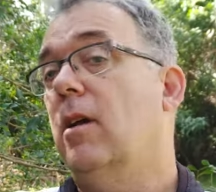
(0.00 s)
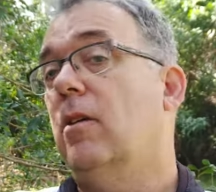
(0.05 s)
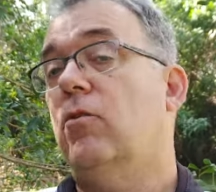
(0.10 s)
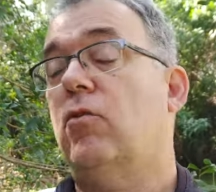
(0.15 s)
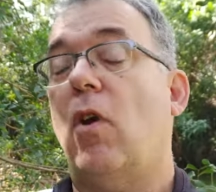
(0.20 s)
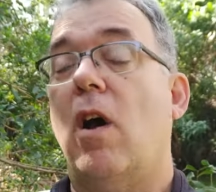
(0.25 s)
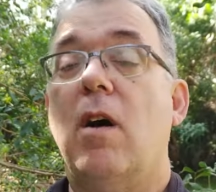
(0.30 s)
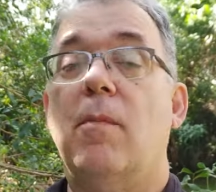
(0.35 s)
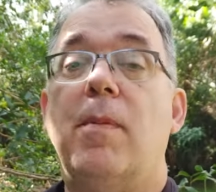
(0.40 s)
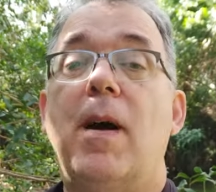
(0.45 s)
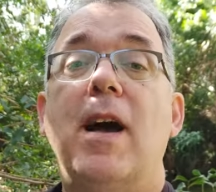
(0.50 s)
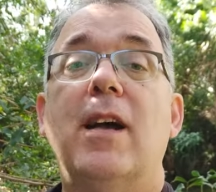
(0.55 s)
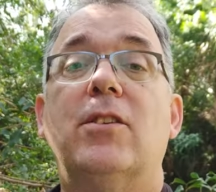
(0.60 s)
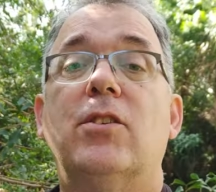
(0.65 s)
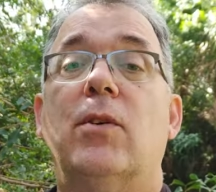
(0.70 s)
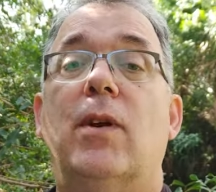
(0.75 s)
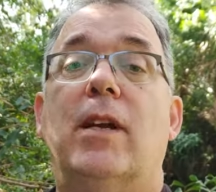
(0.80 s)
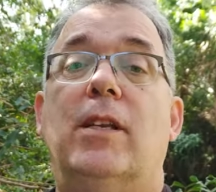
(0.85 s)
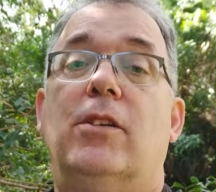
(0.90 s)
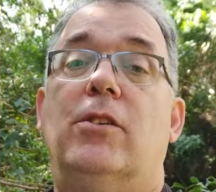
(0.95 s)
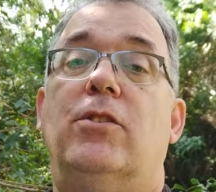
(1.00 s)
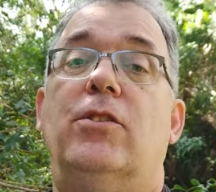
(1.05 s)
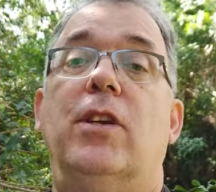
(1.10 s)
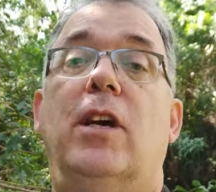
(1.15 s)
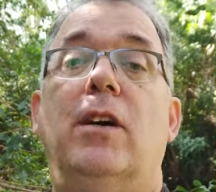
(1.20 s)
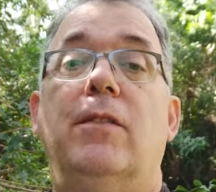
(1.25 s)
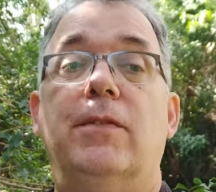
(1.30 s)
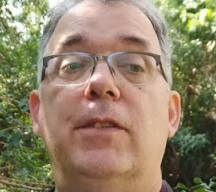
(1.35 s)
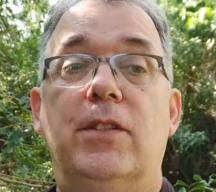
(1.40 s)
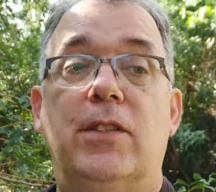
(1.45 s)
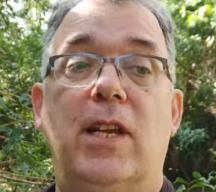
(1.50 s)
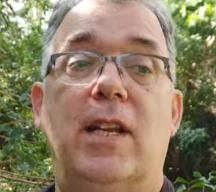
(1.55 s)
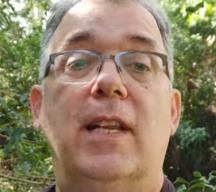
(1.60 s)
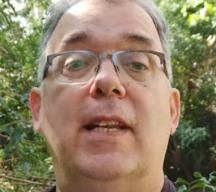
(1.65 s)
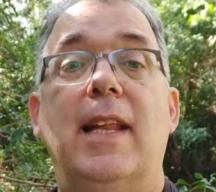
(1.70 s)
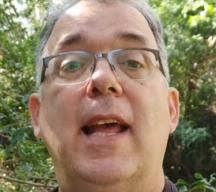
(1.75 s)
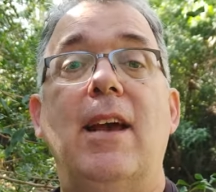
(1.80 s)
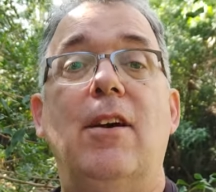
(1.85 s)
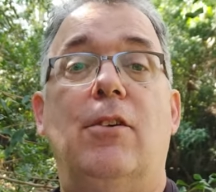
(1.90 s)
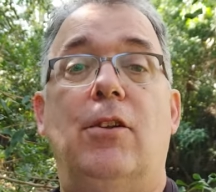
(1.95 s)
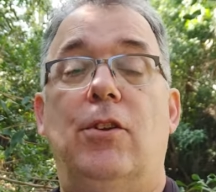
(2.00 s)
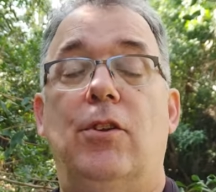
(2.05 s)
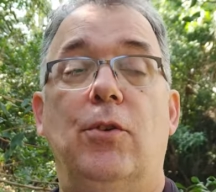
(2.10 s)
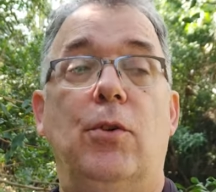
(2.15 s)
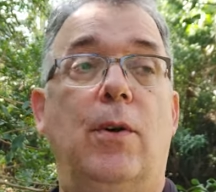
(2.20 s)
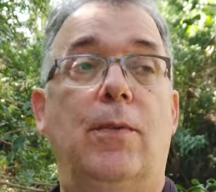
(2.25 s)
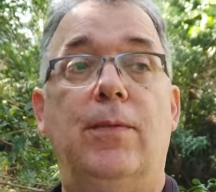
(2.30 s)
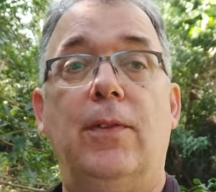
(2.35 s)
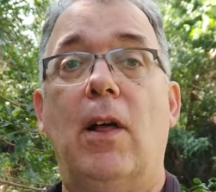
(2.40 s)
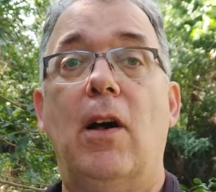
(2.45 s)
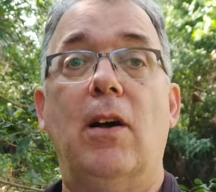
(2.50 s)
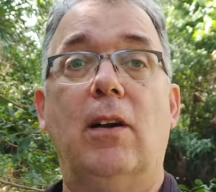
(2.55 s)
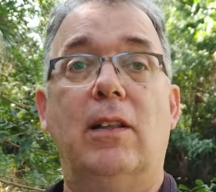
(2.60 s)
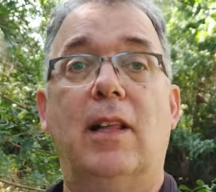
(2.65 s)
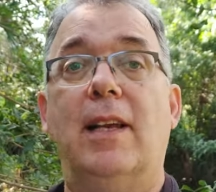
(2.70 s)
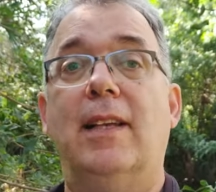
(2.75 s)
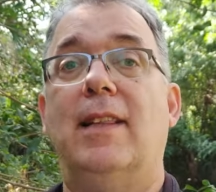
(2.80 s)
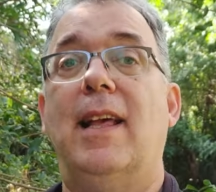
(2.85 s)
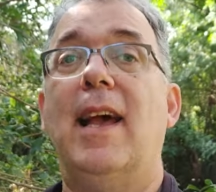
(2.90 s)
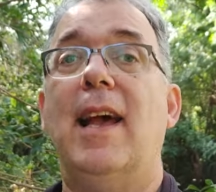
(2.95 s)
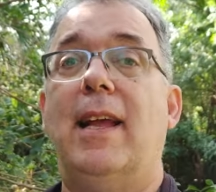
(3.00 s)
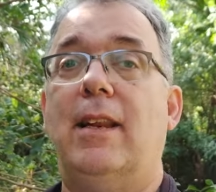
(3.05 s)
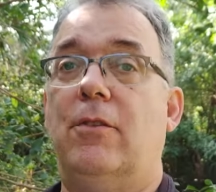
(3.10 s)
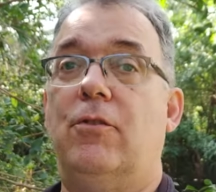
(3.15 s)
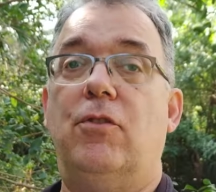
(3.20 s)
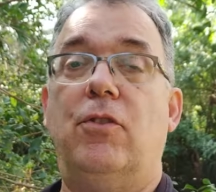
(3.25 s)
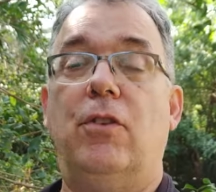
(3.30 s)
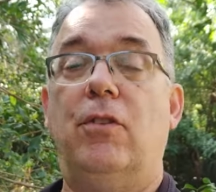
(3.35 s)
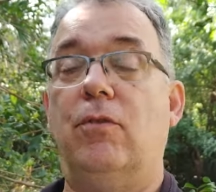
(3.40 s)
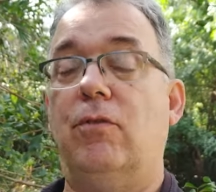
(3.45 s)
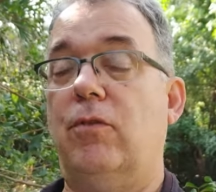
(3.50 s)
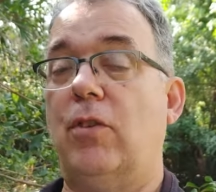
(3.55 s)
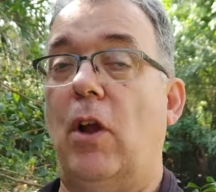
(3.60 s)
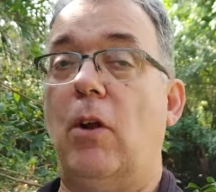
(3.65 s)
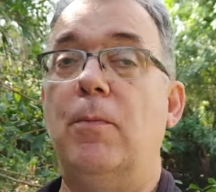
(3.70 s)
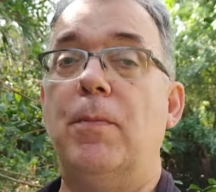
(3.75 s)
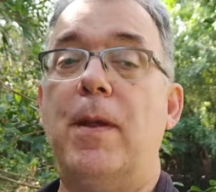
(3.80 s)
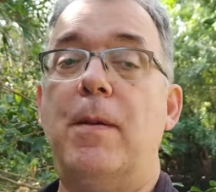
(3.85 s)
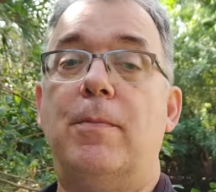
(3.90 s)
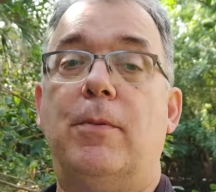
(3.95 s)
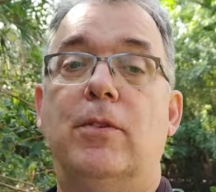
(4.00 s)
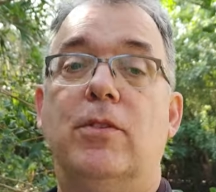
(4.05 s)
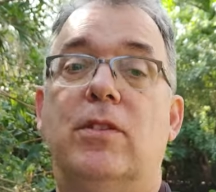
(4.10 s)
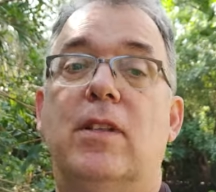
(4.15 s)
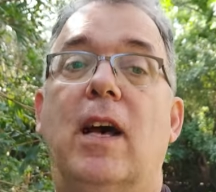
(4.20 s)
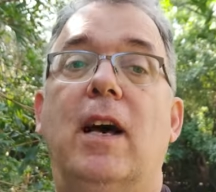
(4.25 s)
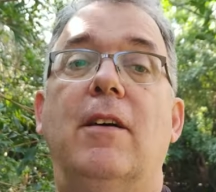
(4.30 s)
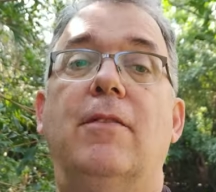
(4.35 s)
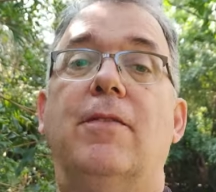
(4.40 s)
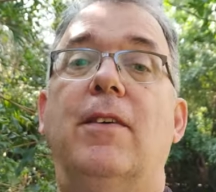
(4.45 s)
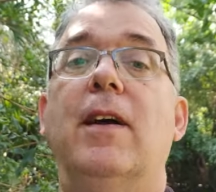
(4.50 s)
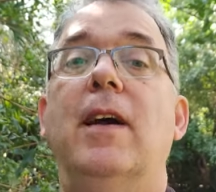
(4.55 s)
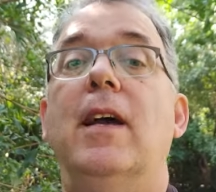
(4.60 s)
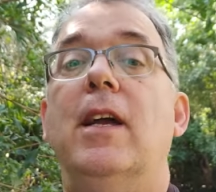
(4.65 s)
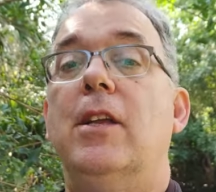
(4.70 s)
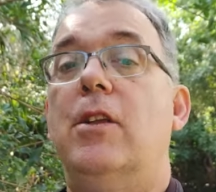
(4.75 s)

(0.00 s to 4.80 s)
draw a boxer on yourself and set it down and do a vlog like that and sh- show people stuff.